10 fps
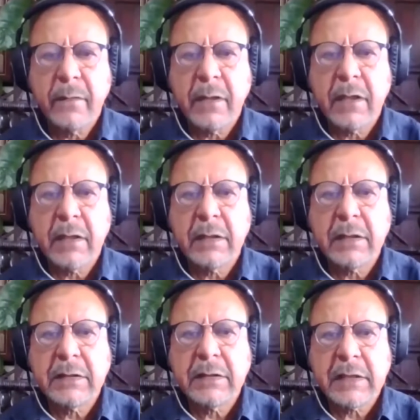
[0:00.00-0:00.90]
Uh,
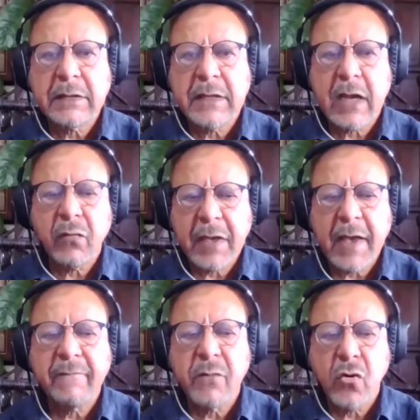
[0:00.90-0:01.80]
it's just that we
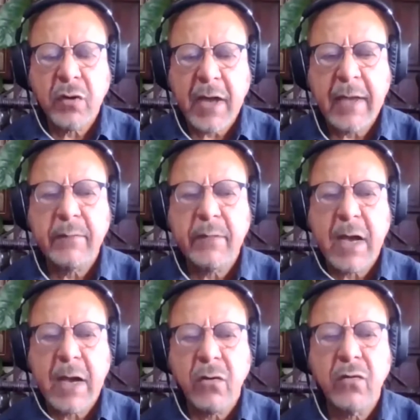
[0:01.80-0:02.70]
have more time
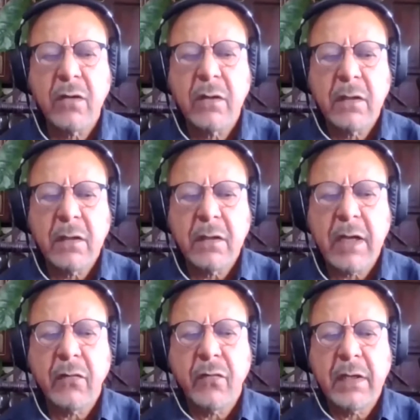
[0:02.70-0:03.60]
now
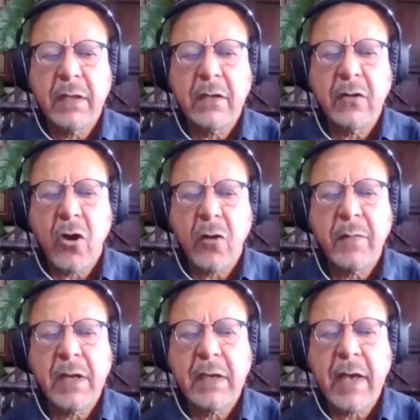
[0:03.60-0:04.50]
than we
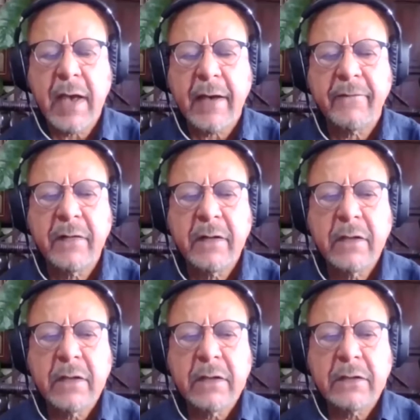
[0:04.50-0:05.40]
normally have.
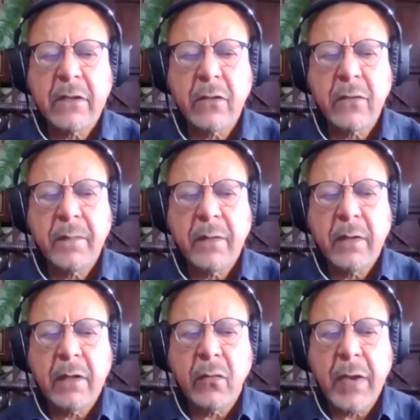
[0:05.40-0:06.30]
So
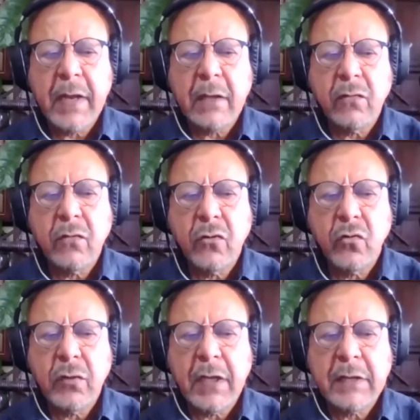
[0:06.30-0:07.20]
the way to
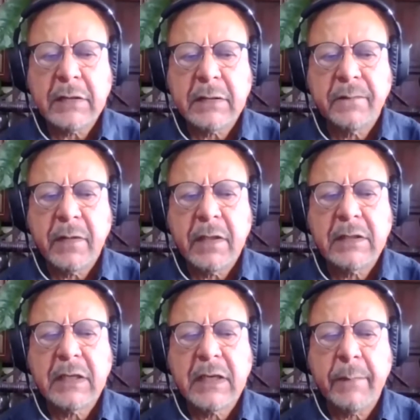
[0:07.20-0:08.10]
do this
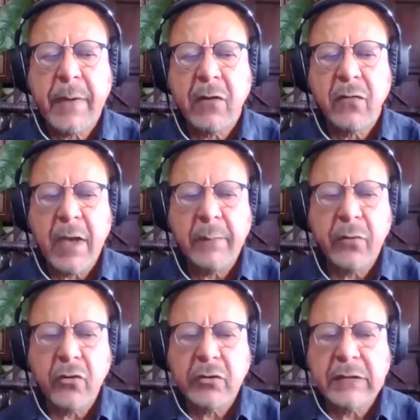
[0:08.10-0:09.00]
is keep our
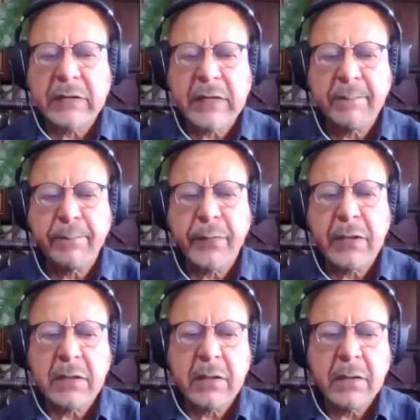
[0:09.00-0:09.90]
approaches
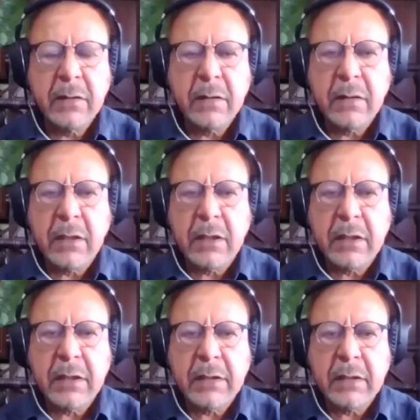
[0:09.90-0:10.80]
simple.
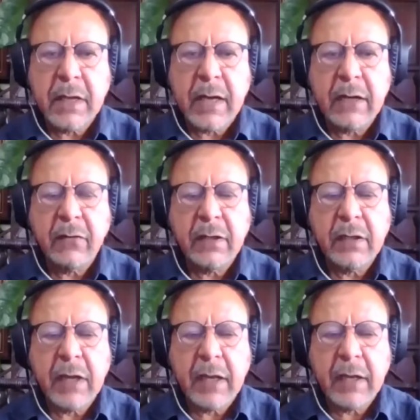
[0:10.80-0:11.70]
Uh, I
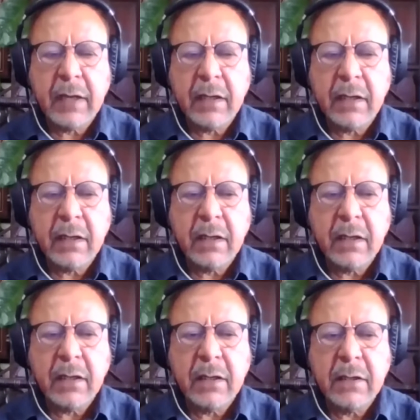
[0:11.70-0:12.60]
don't think
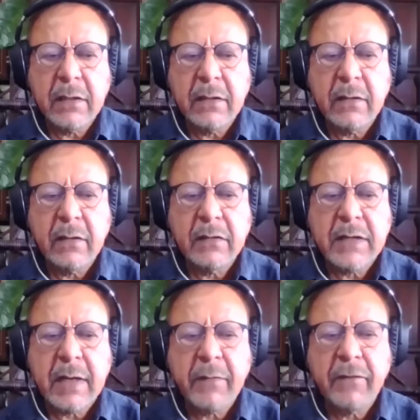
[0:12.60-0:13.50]
uh,
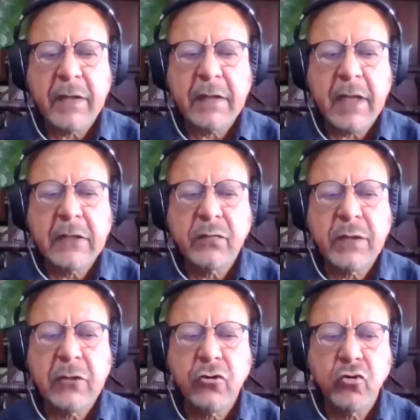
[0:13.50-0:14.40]
some of the things
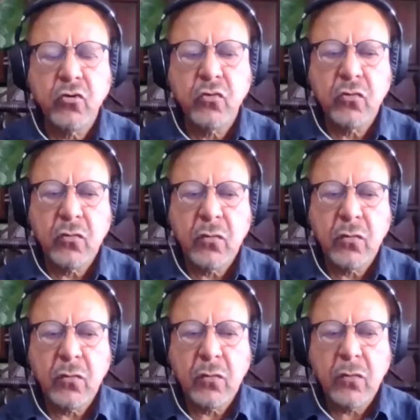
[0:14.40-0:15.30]
we do
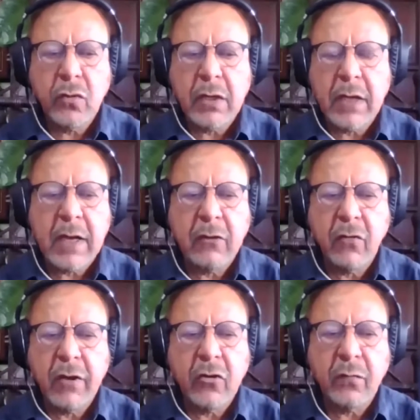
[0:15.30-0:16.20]
uh, are going
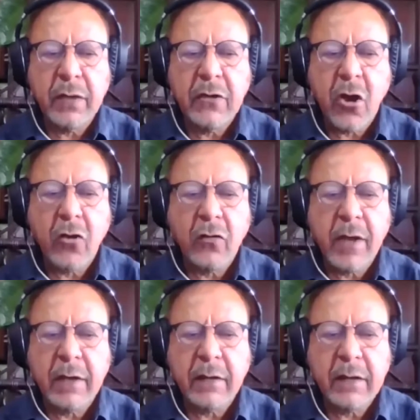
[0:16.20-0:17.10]
to be
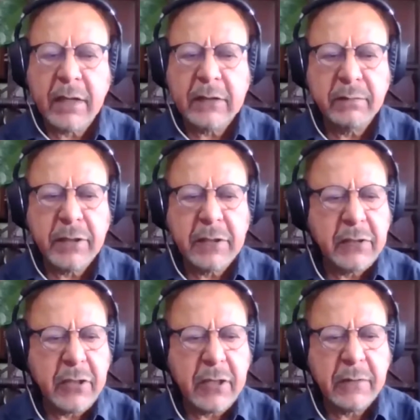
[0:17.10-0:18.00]
documented as
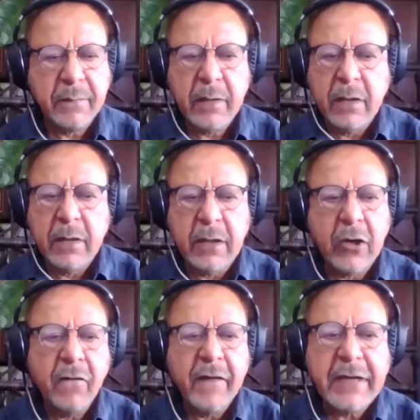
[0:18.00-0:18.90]
being uh,
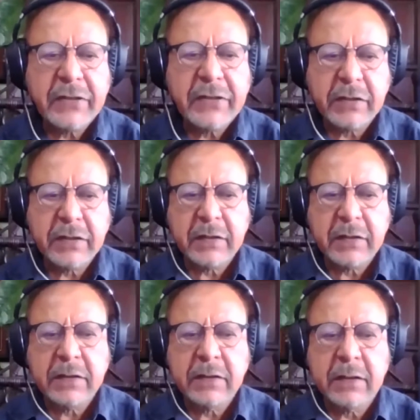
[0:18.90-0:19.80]

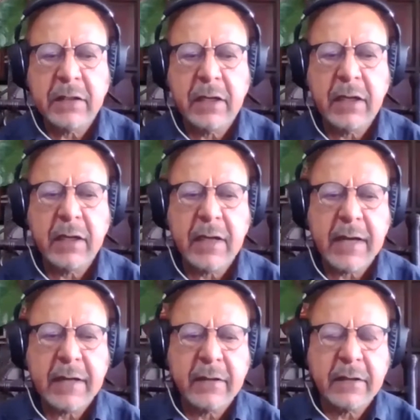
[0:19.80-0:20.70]
innovations in
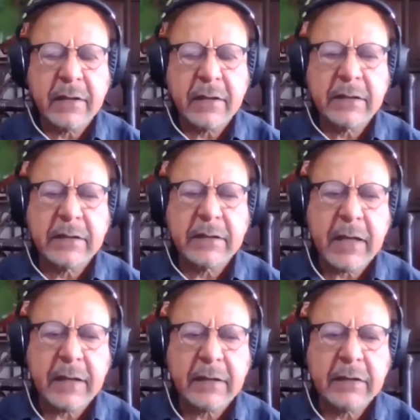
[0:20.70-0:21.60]
that
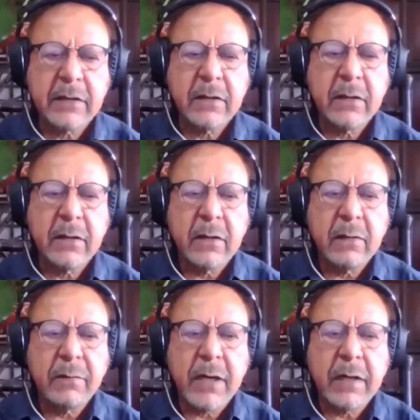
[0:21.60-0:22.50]
sense
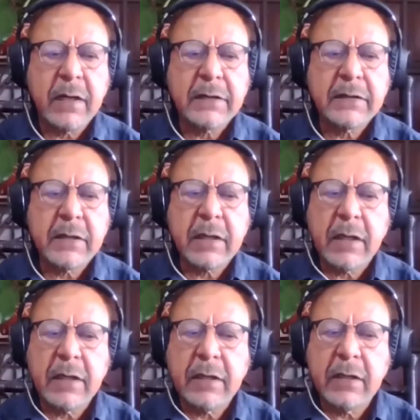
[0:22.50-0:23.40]
but they're
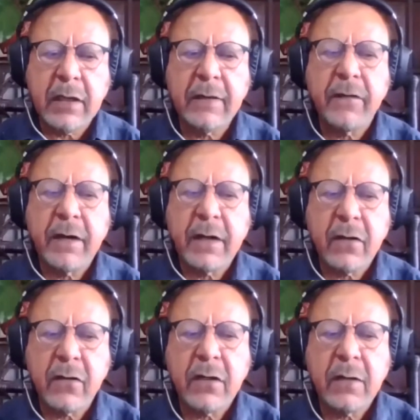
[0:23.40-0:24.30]
certainly
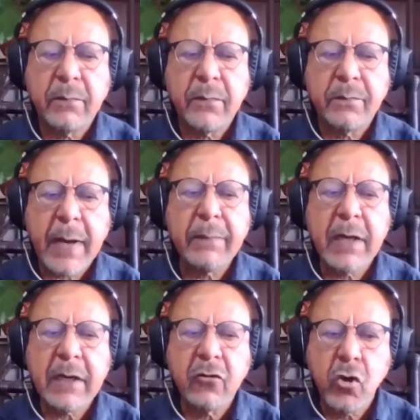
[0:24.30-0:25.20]
delivering on the
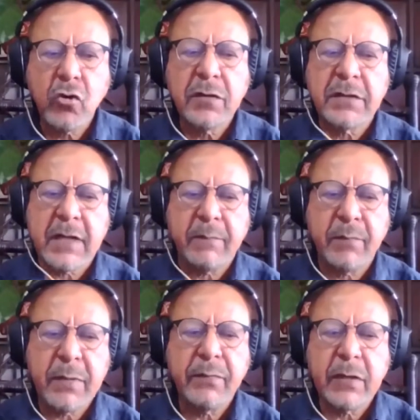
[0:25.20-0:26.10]
public goods
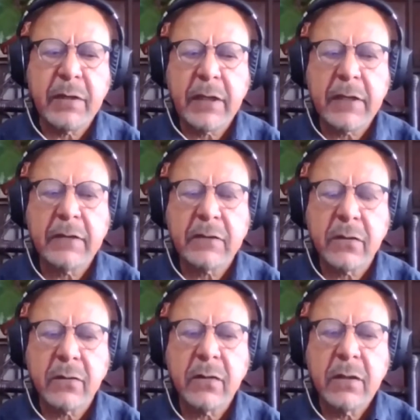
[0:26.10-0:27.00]
that people need.
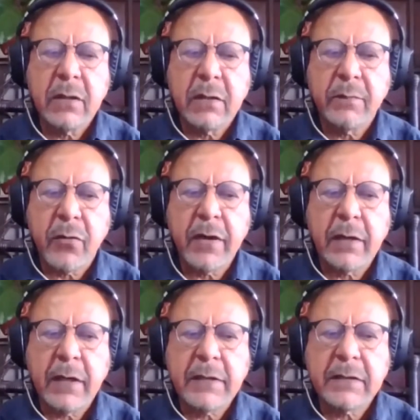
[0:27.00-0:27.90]
So the
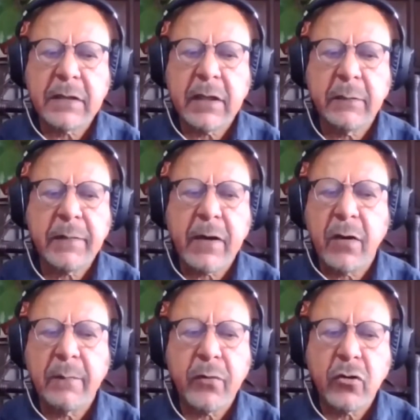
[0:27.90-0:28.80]
point is uh, keep
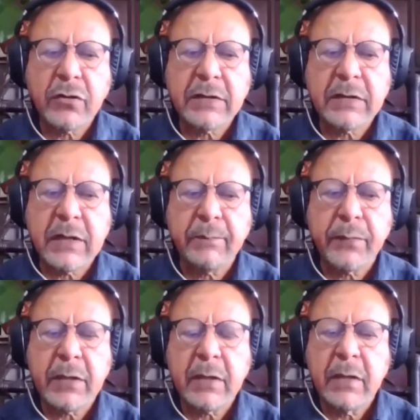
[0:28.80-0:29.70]
our approaches
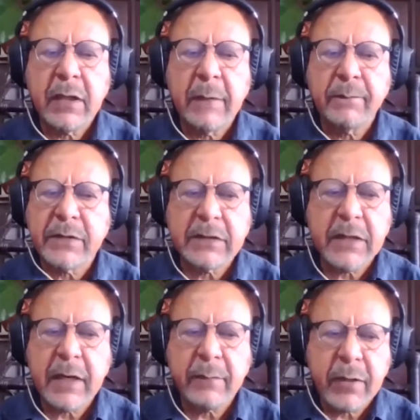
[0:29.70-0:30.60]
simple, keep
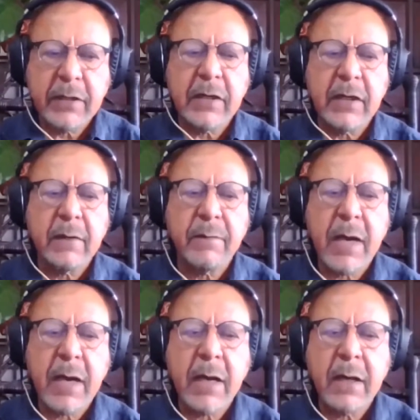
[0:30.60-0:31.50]
sustainability in
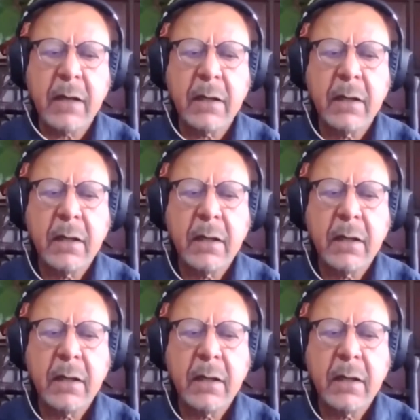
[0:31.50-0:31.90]
mind.